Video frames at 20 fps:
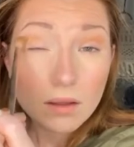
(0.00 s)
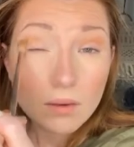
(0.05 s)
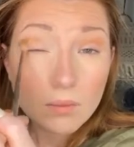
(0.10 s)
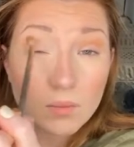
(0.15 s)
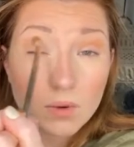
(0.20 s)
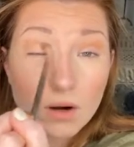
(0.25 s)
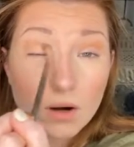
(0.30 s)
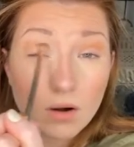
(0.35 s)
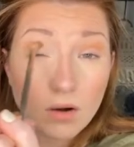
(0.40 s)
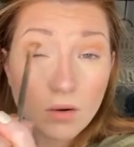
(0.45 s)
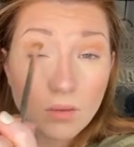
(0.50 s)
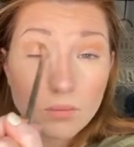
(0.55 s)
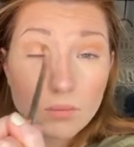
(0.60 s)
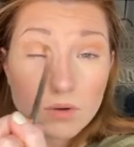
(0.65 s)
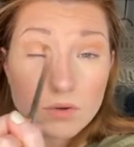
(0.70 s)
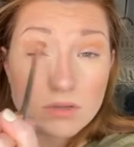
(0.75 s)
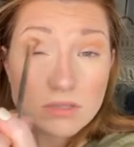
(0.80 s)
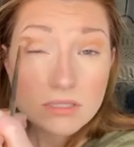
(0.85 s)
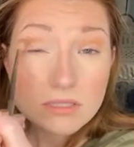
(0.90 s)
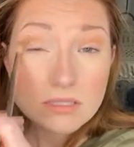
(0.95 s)
and we're
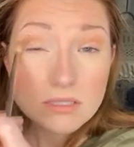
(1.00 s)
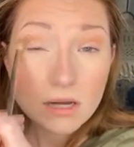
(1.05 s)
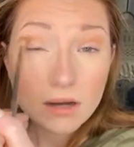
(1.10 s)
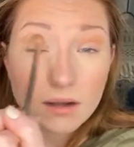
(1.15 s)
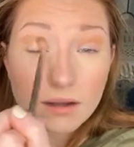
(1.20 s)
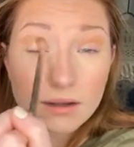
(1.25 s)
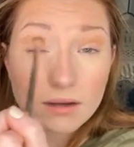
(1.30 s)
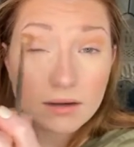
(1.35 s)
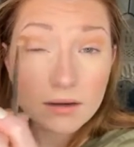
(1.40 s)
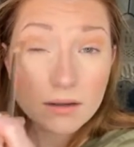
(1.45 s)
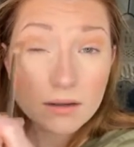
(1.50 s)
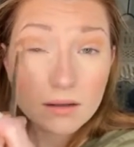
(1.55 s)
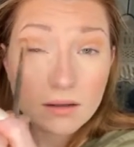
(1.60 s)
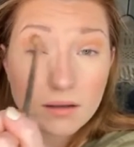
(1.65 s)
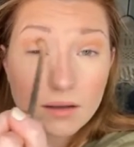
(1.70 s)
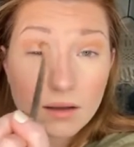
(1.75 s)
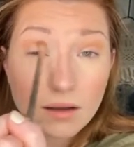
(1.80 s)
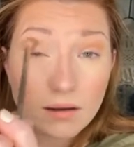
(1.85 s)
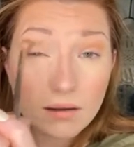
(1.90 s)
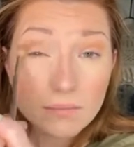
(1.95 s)
almost done.
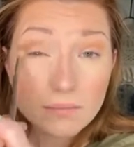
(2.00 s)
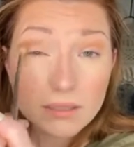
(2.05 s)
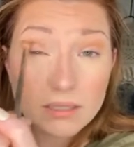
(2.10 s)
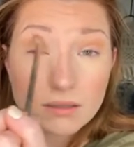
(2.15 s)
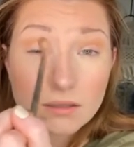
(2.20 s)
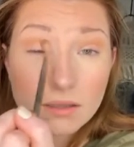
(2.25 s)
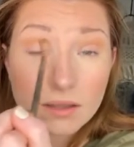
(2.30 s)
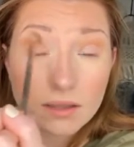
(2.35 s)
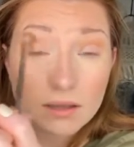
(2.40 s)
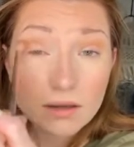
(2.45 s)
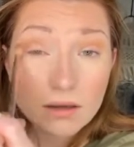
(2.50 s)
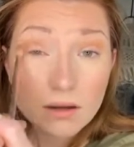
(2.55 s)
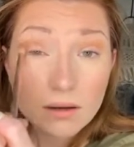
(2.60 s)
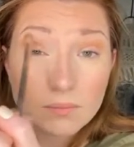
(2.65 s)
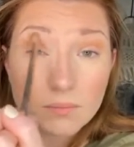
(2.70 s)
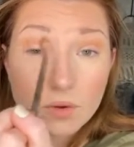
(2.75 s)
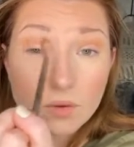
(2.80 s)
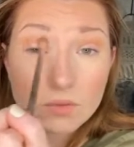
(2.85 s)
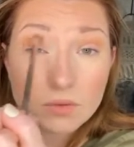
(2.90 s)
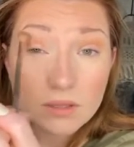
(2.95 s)
I mean, like,
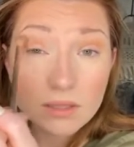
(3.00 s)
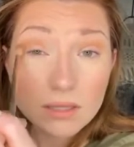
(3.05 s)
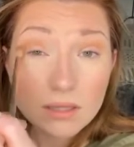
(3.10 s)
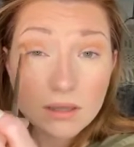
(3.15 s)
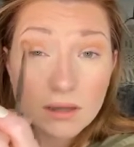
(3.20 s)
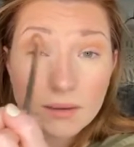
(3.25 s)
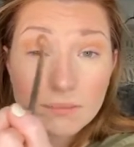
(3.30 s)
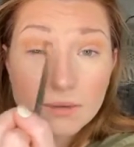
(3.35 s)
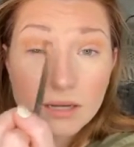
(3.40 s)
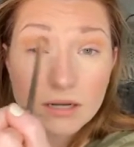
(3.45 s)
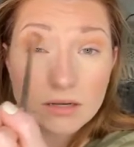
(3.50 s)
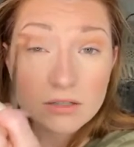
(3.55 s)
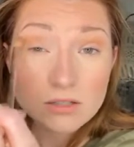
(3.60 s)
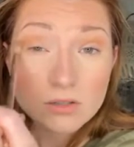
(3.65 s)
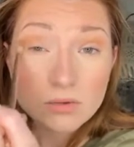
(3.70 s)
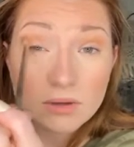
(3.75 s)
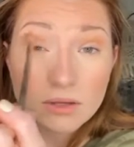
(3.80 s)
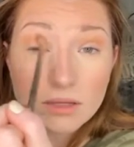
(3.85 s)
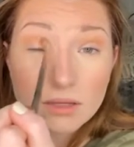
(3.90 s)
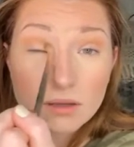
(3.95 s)
I'm not
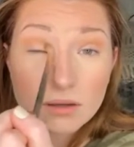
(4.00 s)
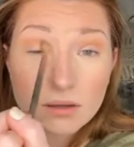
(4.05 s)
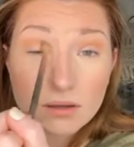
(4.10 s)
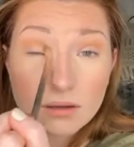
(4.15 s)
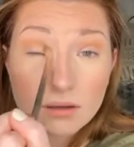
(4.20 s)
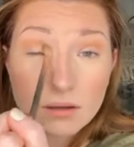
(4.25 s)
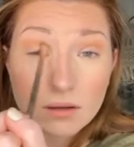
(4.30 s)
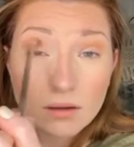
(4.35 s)
doing